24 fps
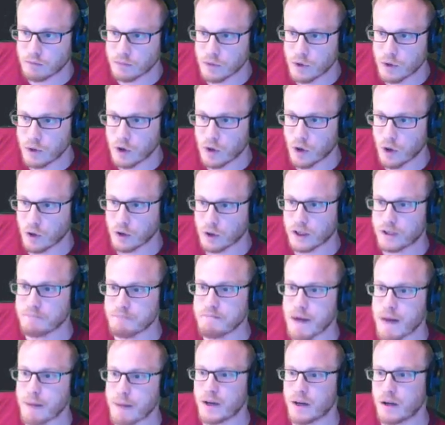calling
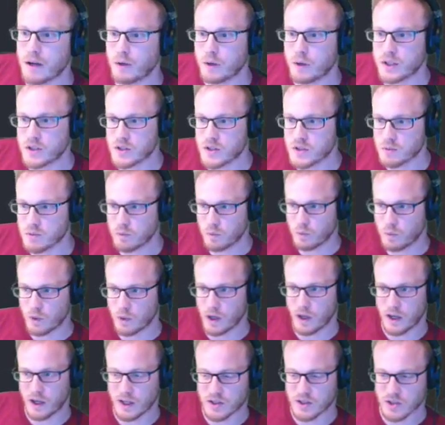mama, which is
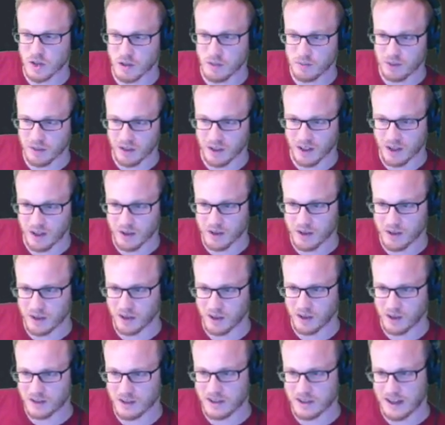an example I
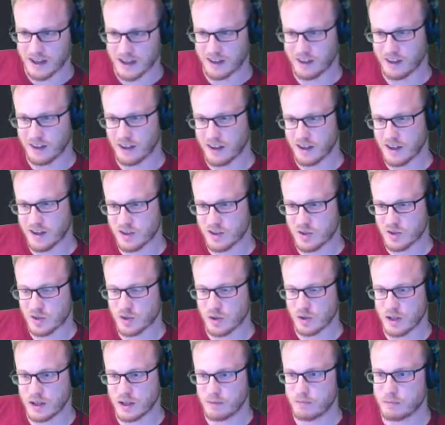looked at in the last
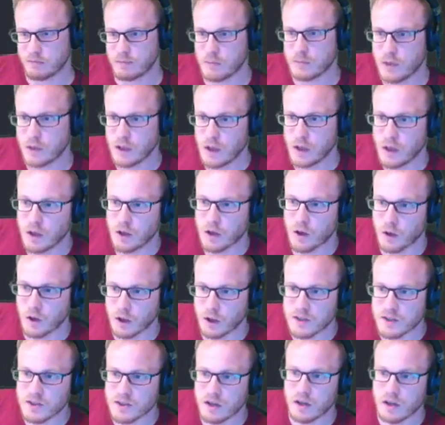stream, calling
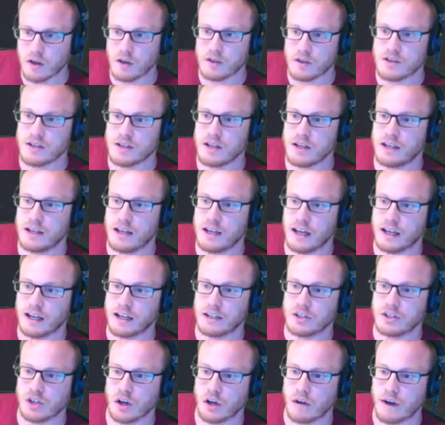security, kicking
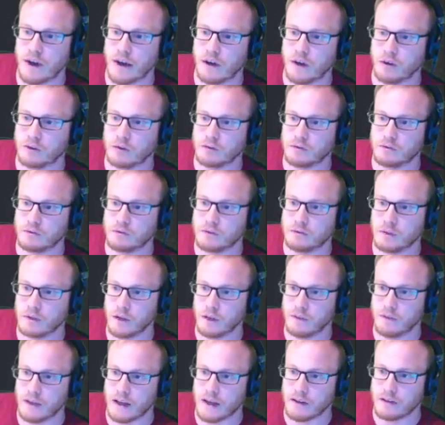Joe out. And
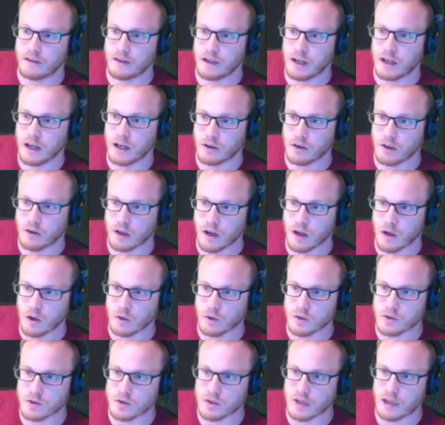then here are the
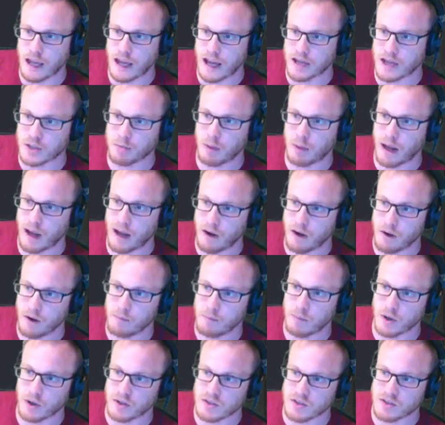goals: catch player in
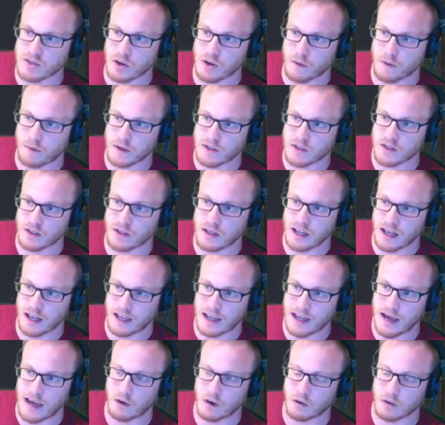boss's office and kick
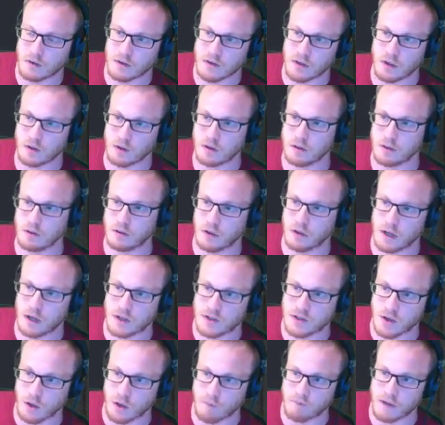out. So
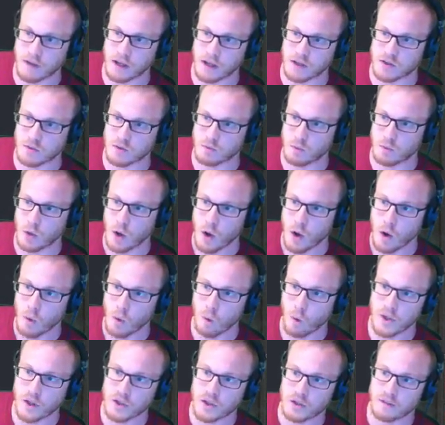it's obvious
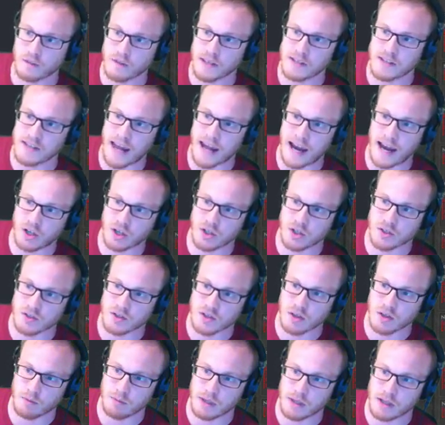which of these actions
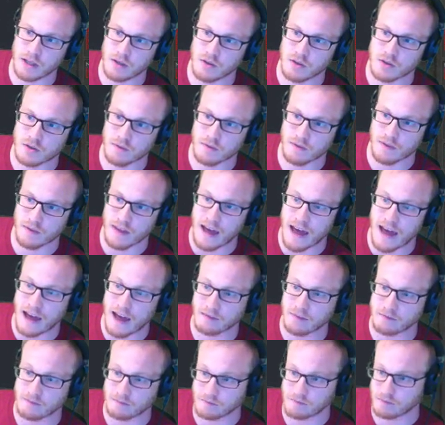can be used for that.
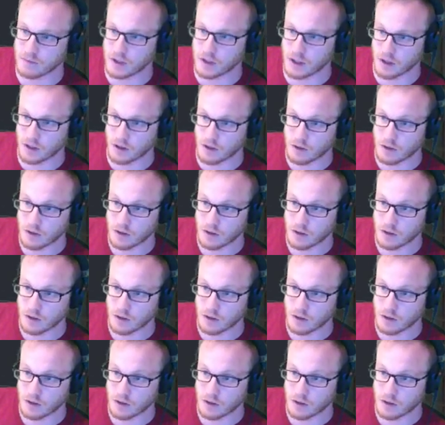You know,